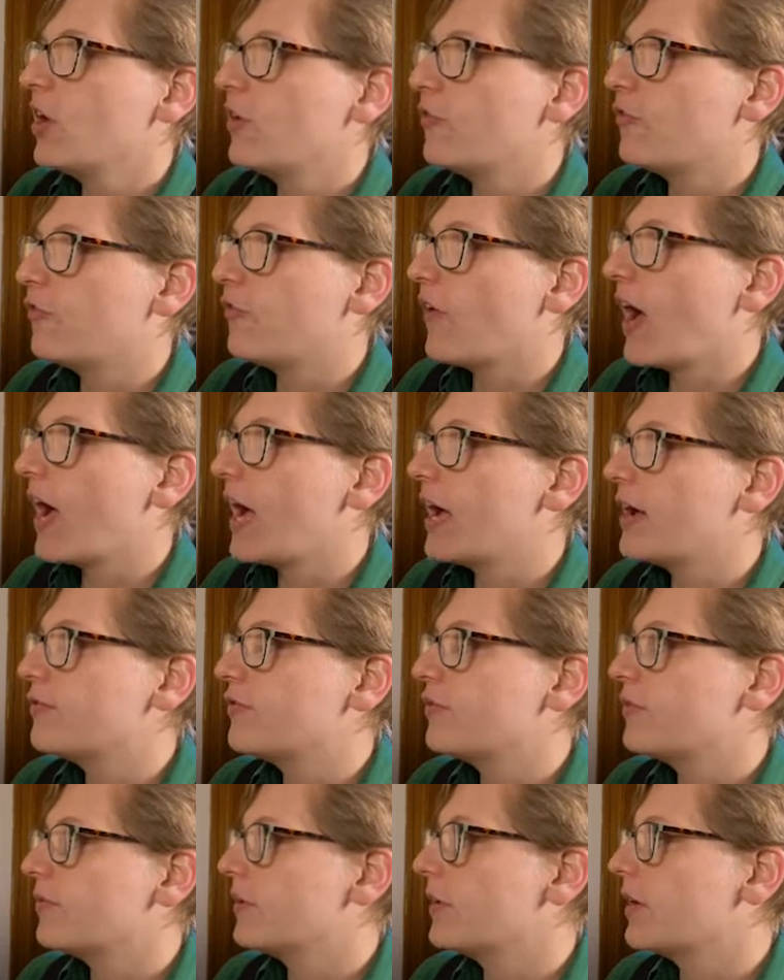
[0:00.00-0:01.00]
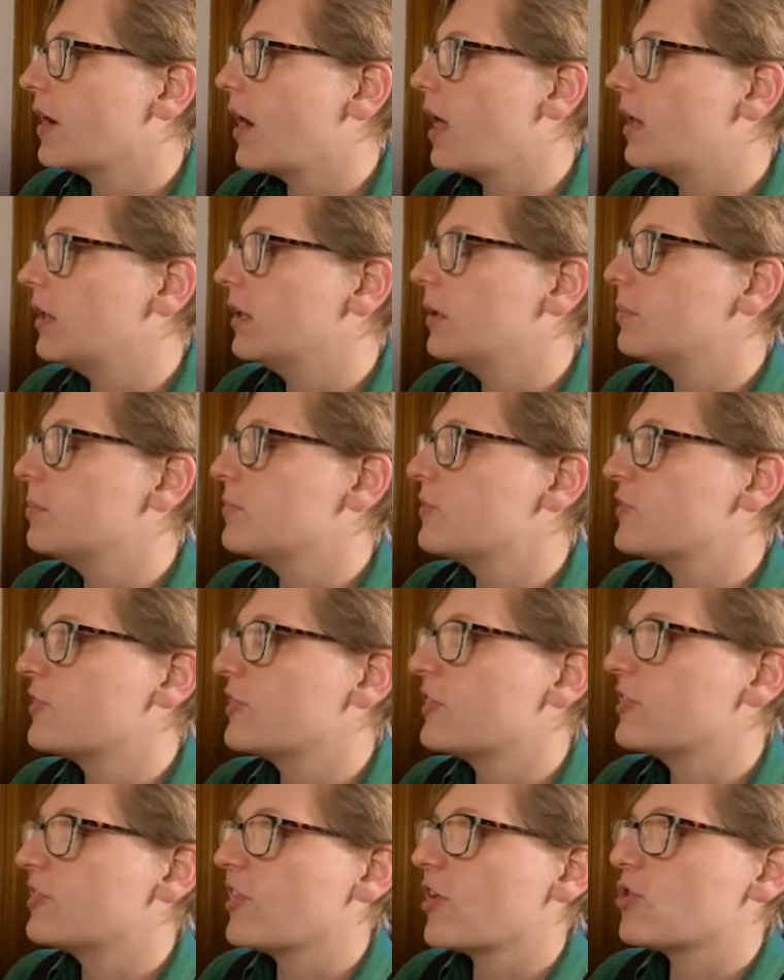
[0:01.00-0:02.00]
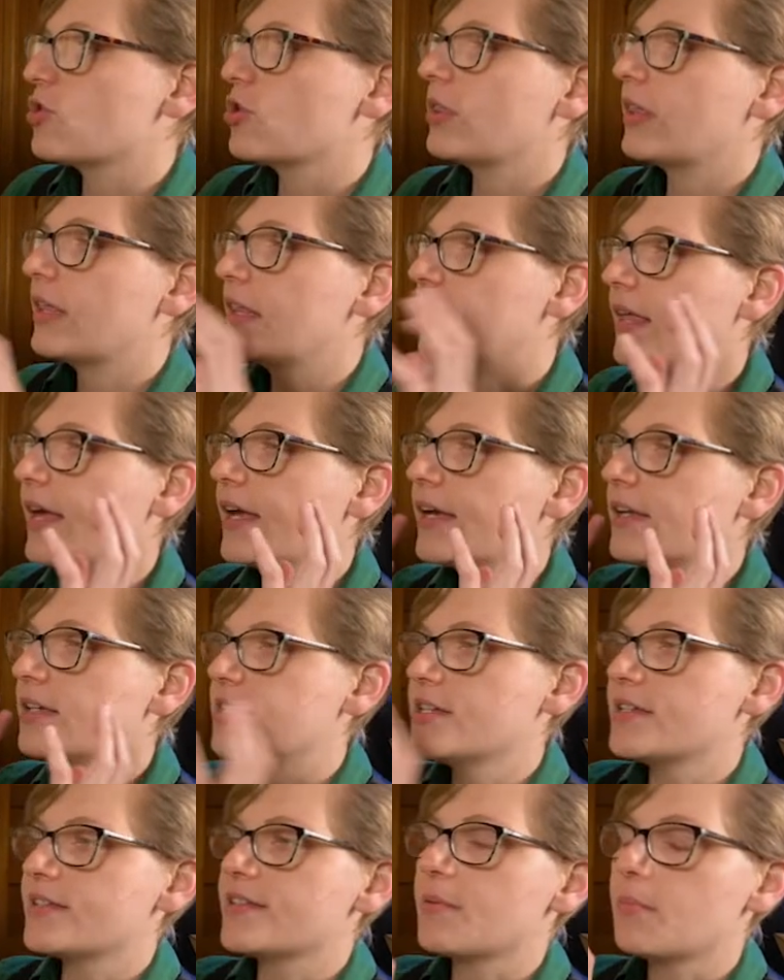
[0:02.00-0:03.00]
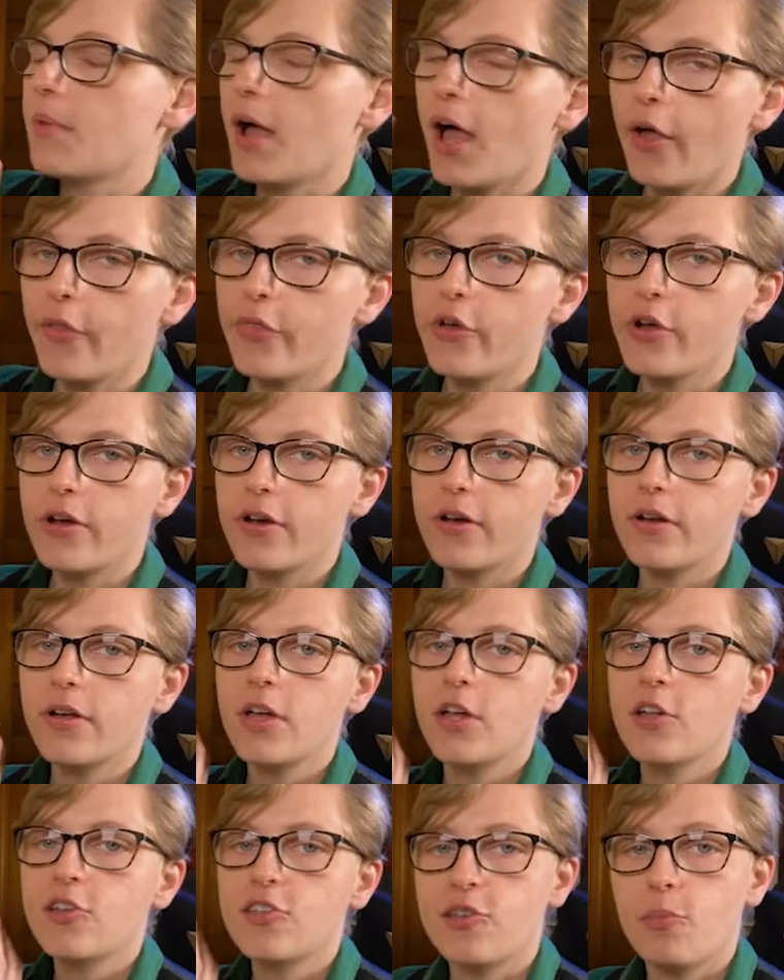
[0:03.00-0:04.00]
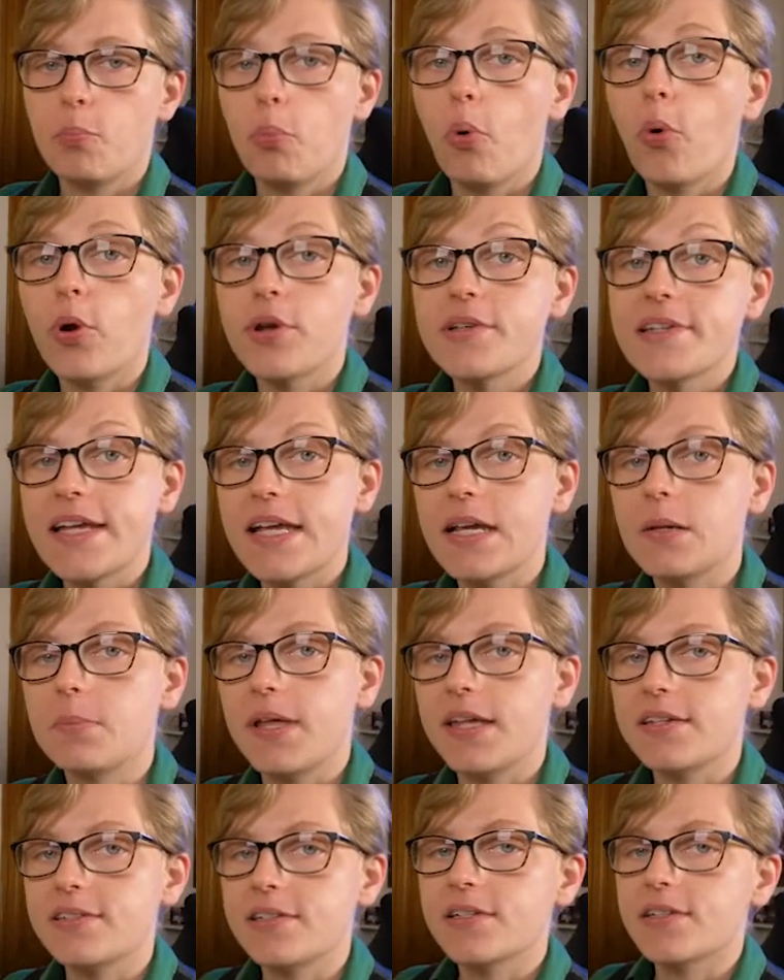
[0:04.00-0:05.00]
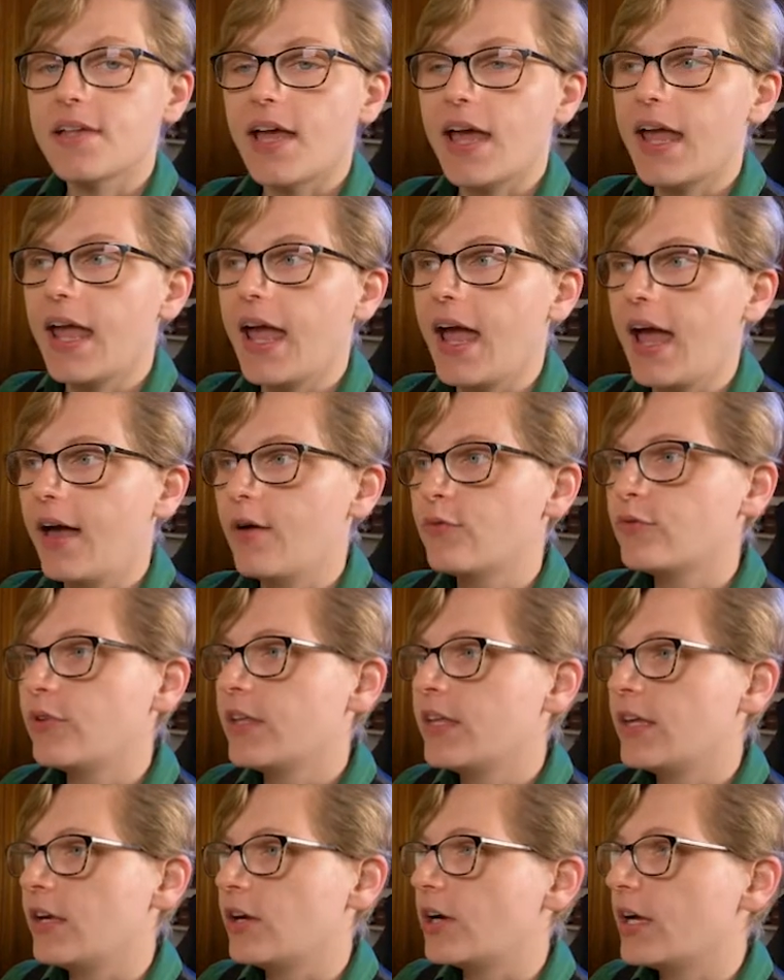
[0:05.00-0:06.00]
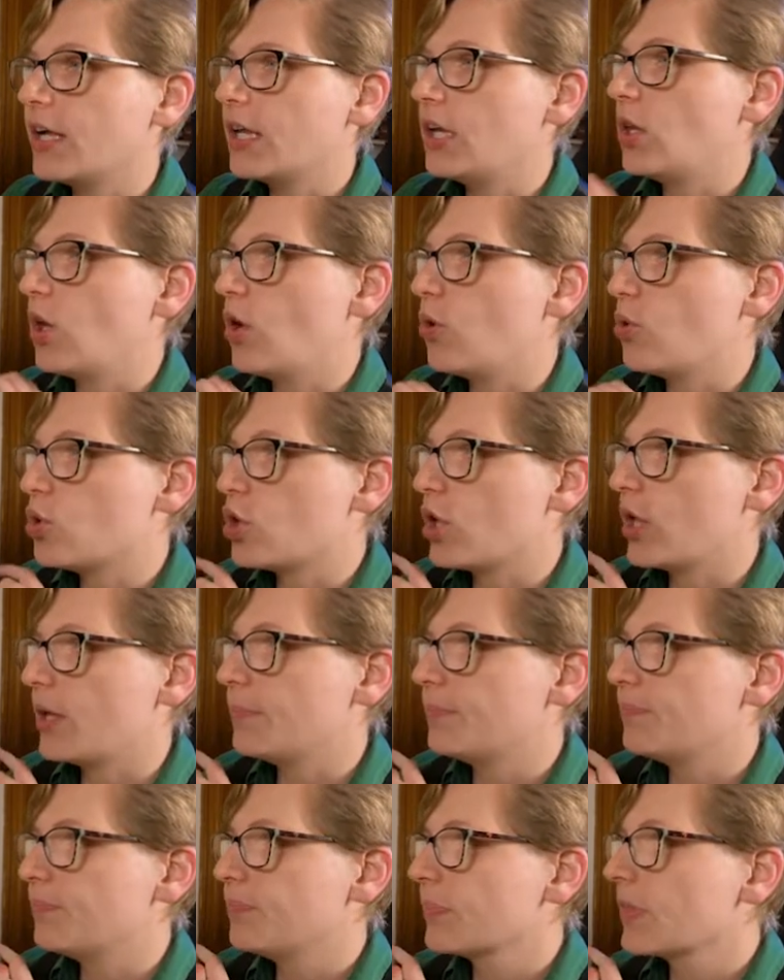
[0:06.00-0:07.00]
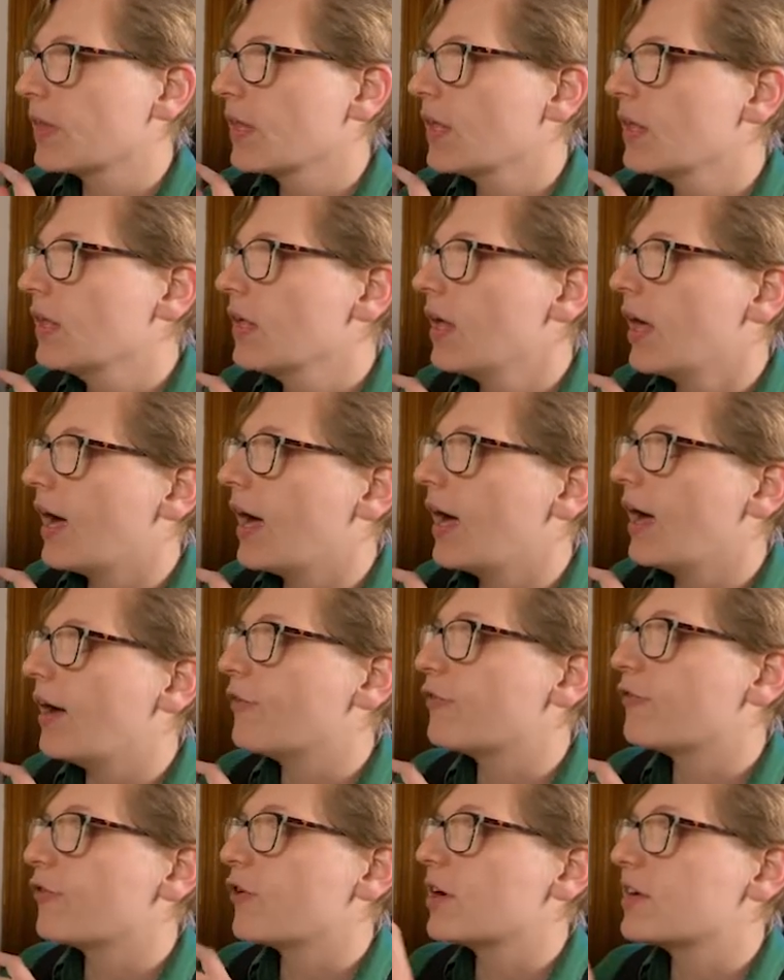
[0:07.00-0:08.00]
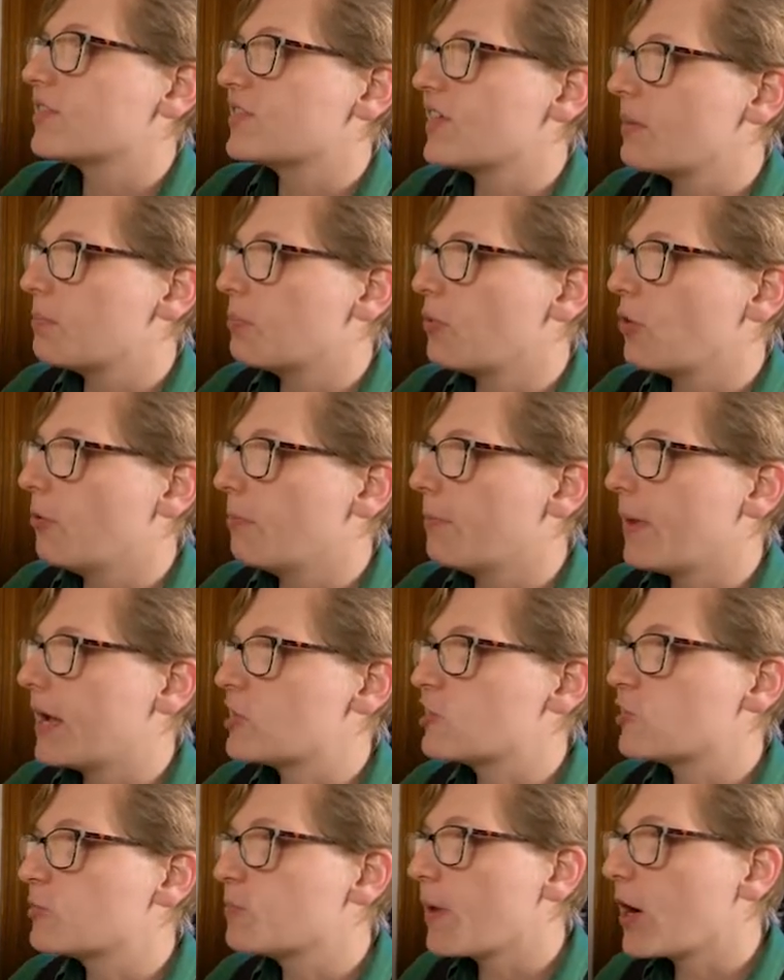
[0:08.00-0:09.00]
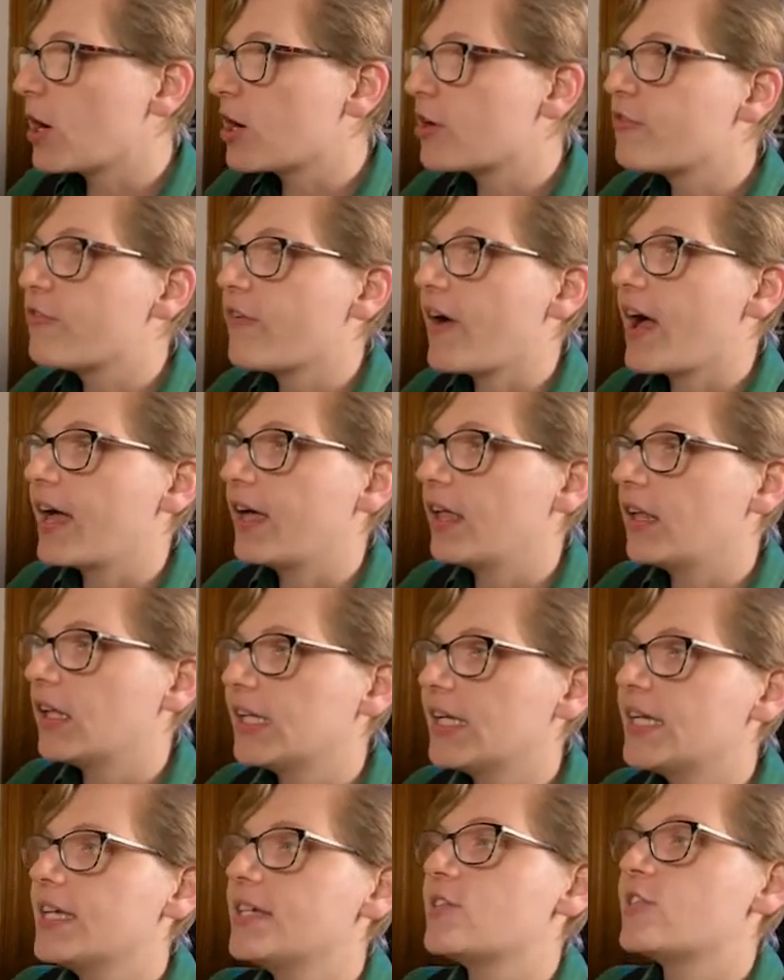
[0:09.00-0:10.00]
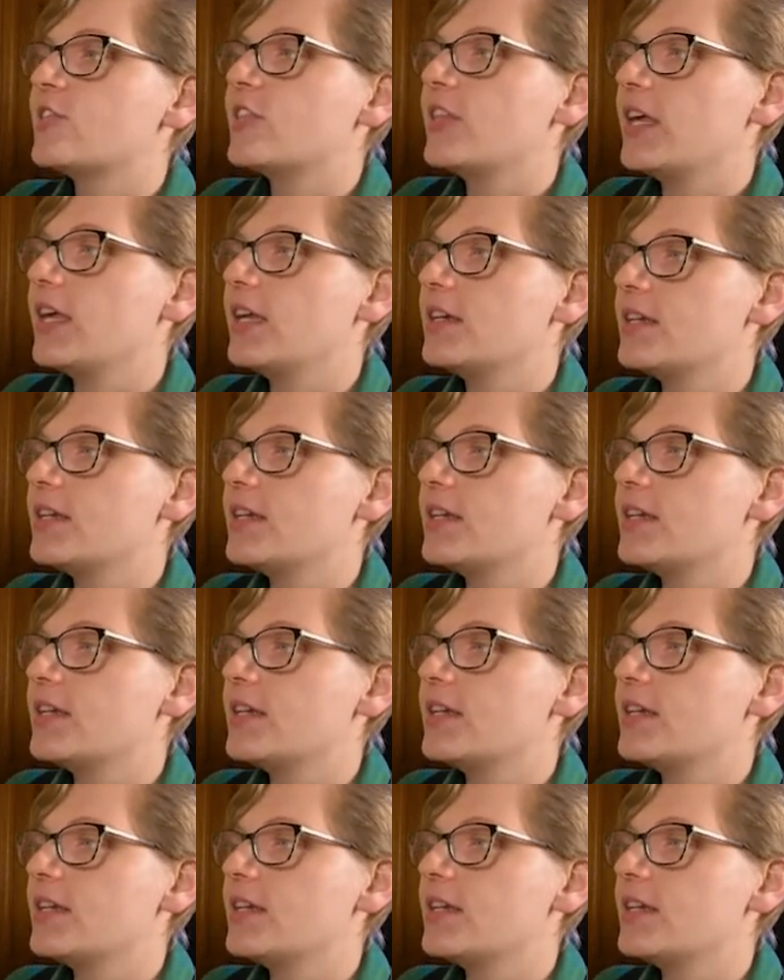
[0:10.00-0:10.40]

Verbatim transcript: five columns essentially link to some other support databases I have here in Notion. Uh, for example, my Spark file is the